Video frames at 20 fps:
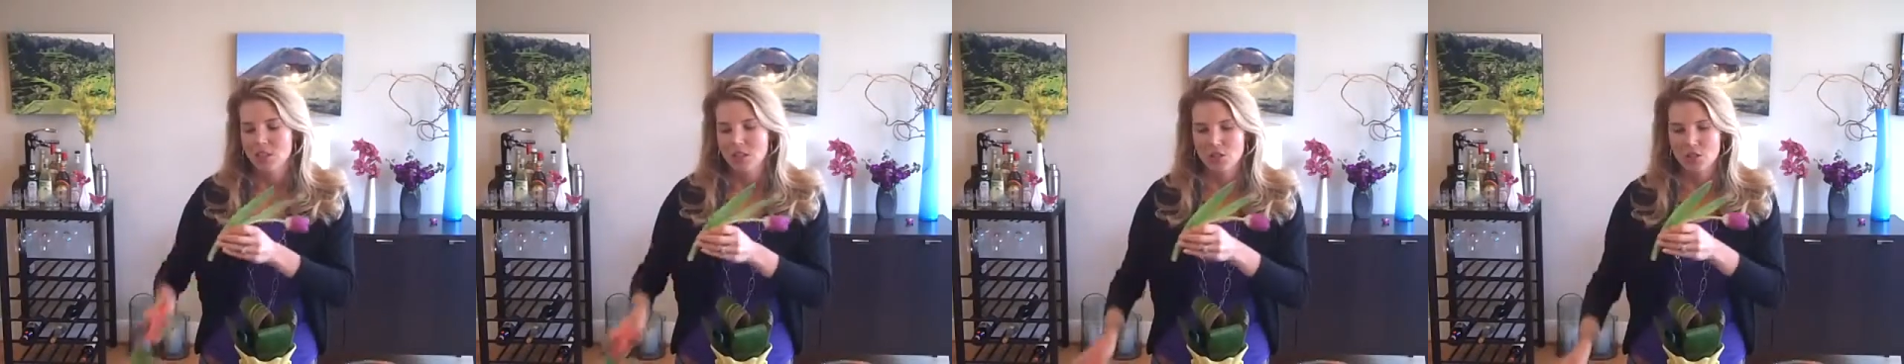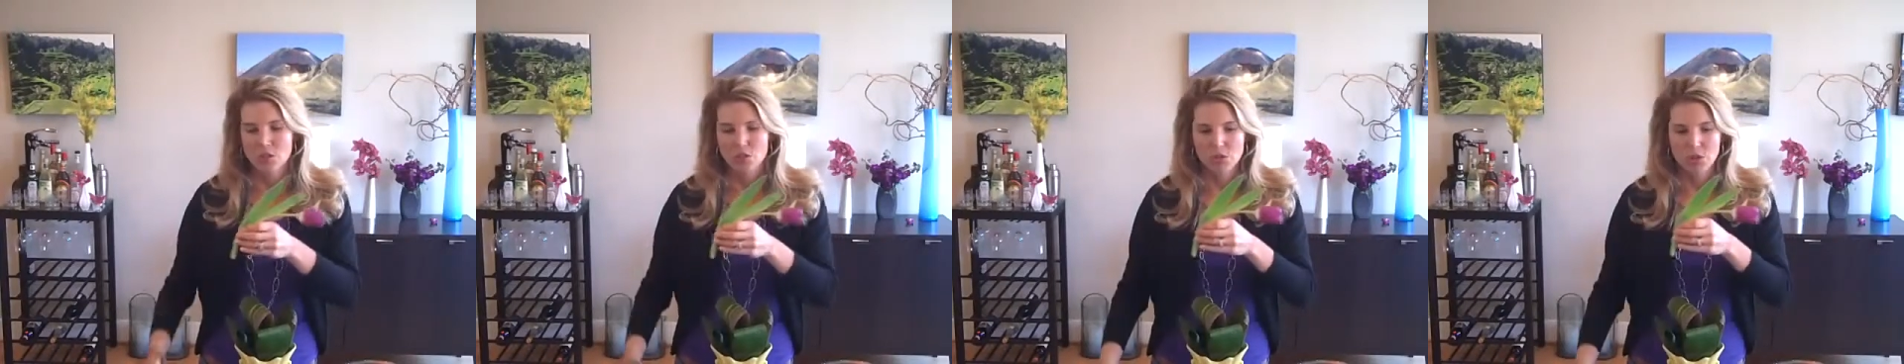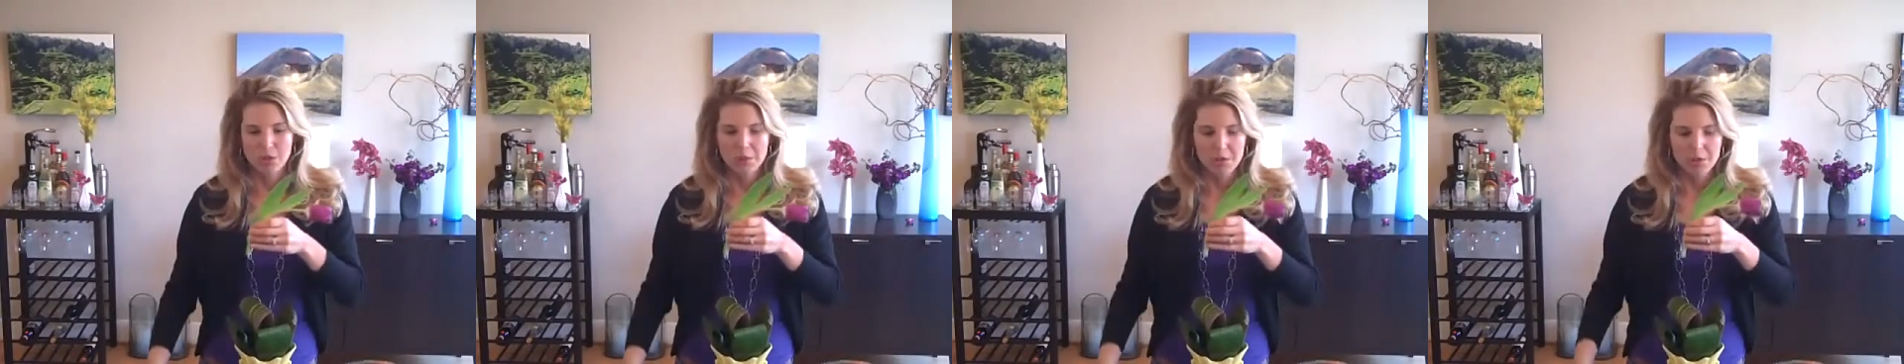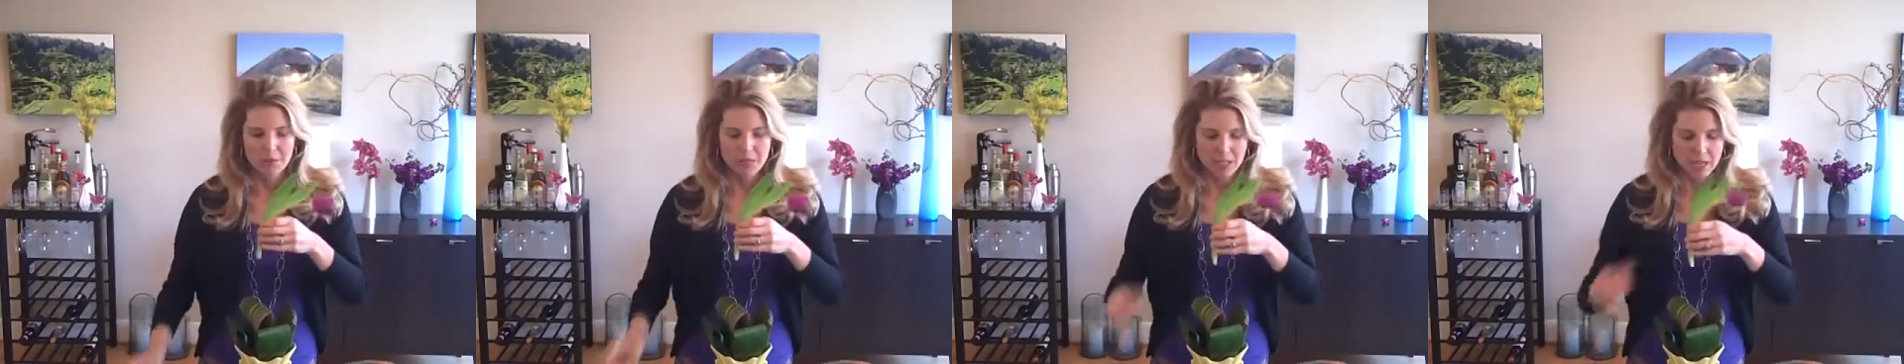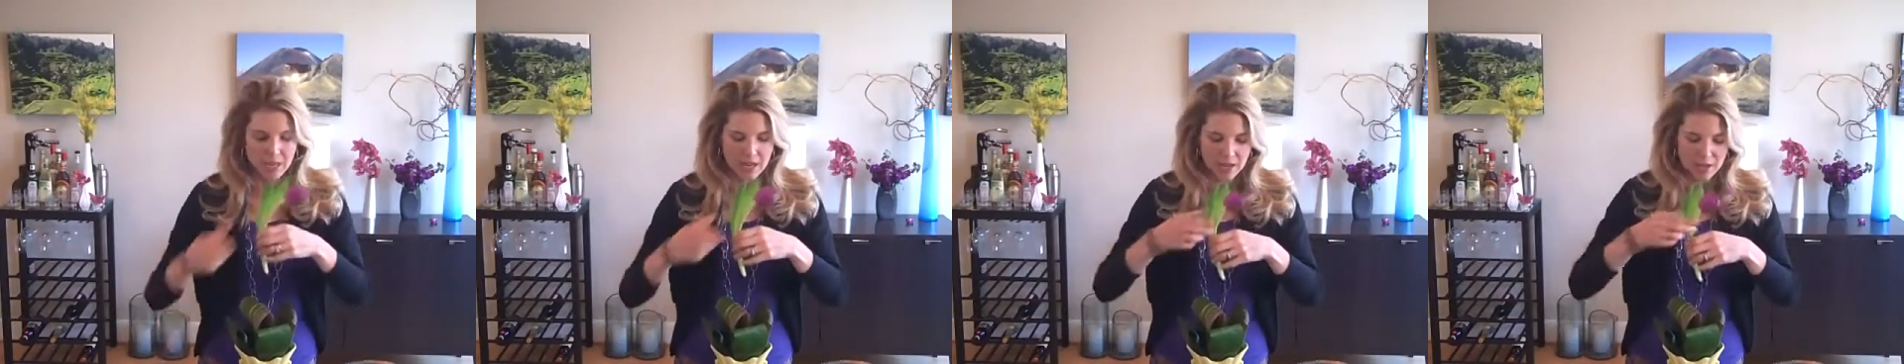is trim them
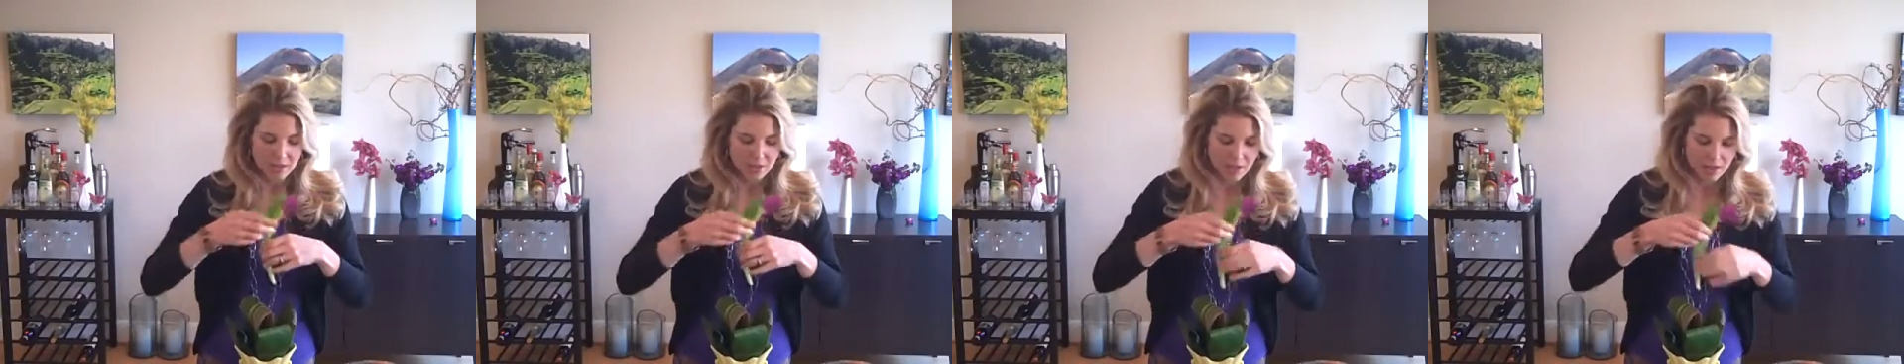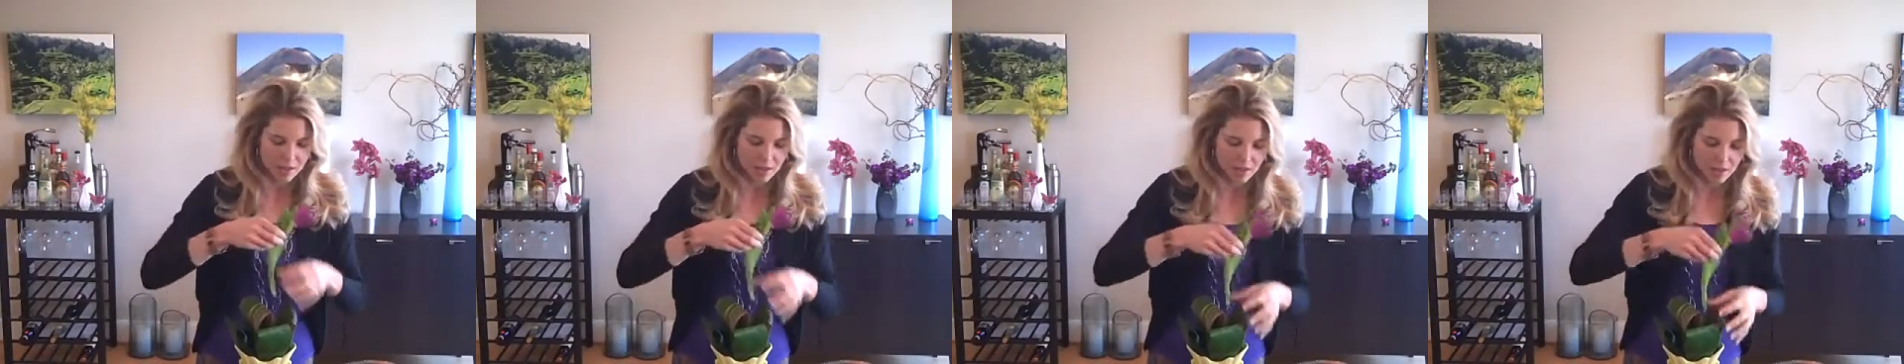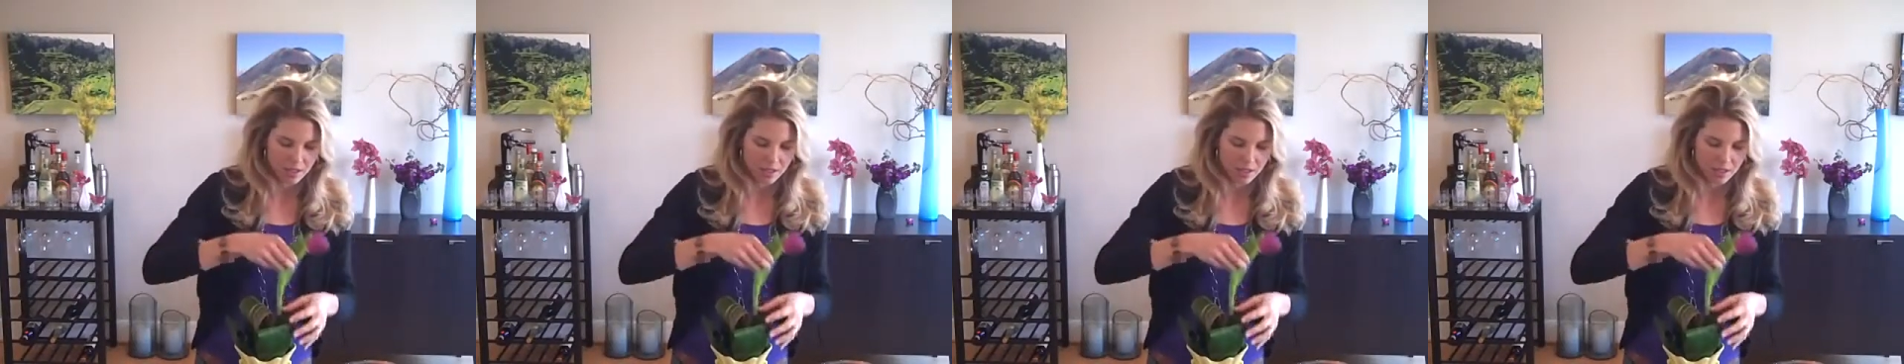down